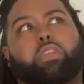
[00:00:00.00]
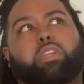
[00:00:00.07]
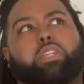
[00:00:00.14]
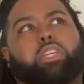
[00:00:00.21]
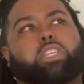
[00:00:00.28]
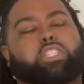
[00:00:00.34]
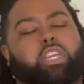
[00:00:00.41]

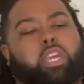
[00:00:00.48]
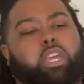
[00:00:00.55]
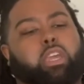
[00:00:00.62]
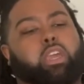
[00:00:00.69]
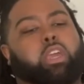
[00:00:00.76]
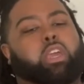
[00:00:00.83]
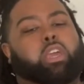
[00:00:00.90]

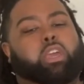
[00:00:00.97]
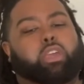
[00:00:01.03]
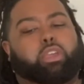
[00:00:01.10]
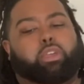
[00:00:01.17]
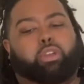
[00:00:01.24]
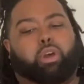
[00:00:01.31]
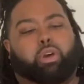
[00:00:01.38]
DJ,
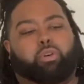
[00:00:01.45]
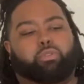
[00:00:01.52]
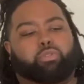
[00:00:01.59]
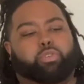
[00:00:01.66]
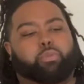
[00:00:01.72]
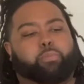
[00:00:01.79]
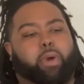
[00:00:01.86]

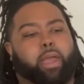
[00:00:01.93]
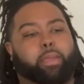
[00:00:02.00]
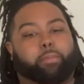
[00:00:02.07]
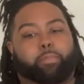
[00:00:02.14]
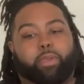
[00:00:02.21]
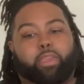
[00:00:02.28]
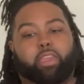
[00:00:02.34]
you might
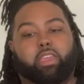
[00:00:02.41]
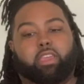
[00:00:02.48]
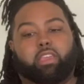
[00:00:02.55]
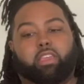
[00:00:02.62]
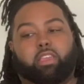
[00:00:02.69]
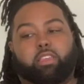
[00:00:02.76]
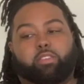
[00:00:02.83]
be,
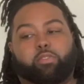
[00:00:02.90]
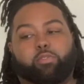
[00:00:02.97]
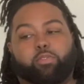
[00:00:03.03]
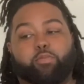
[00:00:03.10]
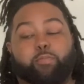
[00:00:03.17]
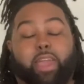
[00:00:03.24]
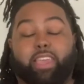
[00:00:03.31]
you
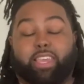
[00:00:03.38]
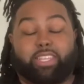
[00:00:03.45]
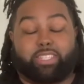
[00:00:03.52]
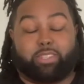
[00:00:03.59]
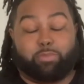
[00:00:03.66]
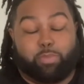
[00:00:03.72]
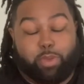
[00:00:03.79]
might get
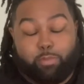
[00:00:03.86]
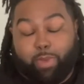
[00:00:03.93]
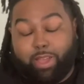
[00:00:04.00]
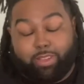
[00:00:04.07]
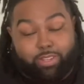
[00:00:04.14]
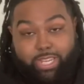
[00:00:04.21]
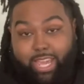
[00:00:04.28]
to meet
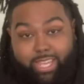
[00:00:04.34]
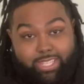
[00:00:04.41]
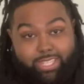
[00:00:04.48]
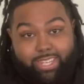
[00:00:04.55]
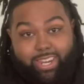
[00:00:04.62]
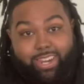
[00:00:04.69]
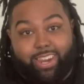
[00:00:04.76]
Michael
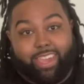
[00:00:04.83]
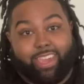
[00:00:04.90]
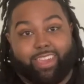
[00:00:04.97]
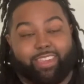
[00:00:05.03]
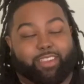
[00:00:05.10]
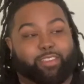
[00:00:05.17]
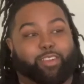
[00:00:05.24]
Jackson today.
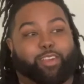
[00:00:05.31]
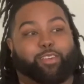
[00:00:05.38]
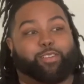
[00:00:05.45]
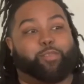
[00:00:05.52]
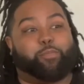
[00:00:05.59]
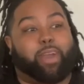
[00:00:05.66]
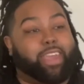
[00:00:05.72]
You
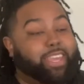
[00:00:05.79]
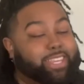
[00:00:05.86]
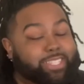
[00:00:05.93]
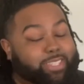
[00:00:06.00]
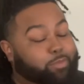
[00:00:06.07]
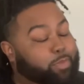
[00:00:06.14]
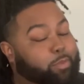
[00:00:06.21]
might get
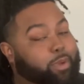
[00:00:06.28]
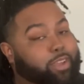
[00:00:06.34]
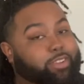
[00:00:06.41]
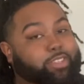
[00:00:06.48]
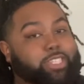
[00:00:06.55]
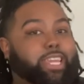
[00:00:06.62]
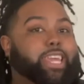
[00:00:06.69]
to meet
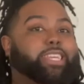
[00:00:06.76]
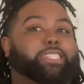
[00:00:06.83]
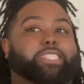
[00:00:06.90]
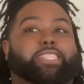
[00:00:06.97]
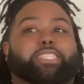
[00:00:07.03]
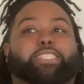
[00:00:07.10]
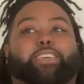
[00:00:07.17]
Michael
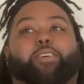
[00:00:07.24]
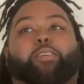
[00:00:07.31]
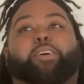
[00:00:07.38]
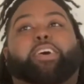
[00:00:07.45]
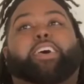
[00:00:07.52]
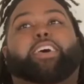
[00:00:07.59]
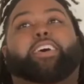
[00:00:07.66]
Jackson. So,
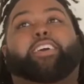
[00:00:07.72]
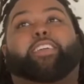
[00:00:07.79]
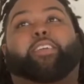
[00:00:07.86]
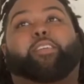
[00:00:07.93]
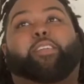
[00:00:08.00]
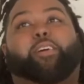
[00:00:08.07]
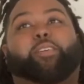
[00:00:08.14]

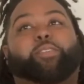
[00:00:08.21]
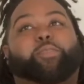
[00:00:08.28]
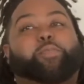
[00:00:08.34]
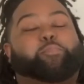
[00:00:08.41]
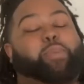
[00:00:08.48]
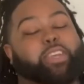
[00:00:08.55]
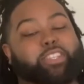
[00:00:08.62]

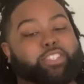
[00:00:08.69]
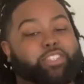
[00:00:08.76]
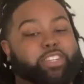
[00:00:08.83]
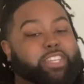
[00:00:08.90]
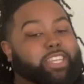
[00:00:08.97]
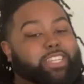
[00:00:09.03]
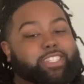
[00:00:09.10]
make sure
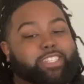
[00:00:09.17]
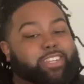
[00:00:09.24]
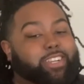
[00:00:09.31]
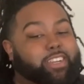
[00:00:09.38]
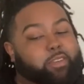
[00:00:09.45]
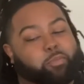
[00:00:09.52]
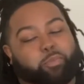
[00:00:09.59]
that you're a
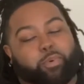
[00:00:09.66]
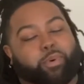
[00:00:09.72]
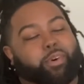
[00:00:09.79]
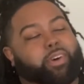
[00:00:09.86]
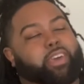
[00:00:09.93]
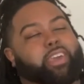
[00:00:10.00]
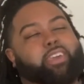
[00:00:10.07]
good
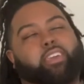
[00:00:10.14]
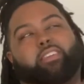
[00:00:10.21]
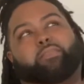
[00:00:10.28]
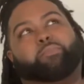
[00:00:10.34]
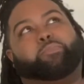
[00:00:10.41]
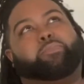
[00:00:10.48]
boy. And